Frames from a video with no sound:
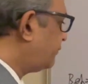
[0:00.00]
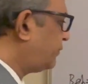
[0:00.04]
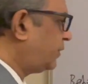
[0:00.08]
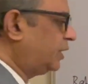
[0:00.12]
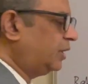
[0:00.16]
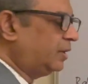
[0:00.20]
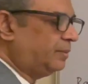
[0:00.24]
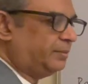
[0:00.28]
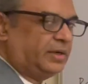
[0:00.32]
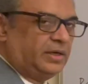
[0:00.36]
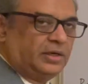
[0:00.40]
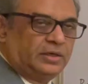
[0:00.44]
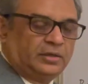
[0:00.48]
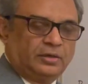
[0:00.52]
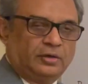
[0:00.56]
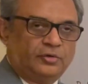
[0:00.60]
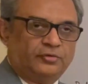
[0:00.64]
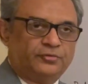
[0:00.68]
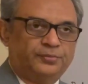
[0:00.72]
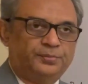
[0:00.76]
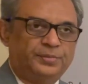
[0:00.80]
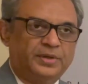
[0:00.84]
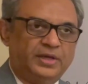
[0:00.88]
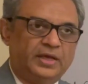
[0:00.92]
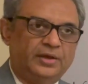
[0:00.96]
fundamental
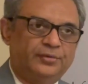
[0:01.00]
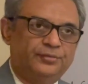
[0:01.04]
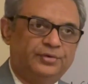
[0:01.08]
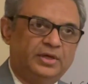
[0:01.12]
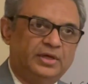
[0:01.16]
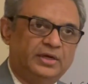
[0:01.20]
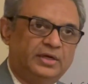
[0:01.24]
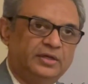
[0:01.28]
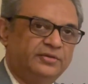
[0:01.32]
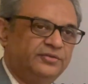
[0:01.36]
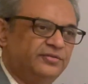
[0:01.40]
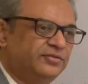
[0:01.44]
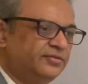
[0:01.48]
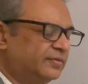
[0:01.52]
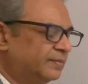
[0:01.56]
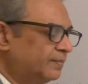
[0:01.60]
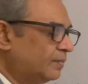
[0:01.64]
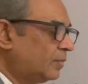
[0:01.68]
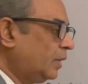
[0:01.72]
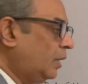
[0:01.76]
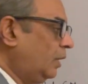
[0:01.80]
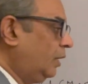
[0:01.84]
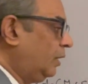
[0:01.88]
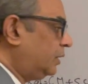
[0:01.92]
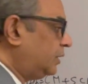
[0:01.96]
of behavior is
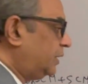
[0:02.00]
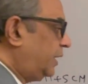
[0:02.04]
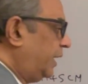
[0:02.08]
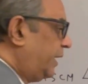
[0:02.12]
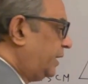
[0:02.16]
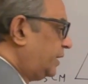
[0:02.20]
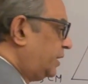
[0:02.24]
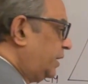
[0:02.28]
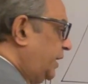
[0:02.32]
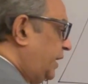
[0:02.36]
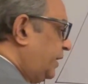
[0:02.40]
that,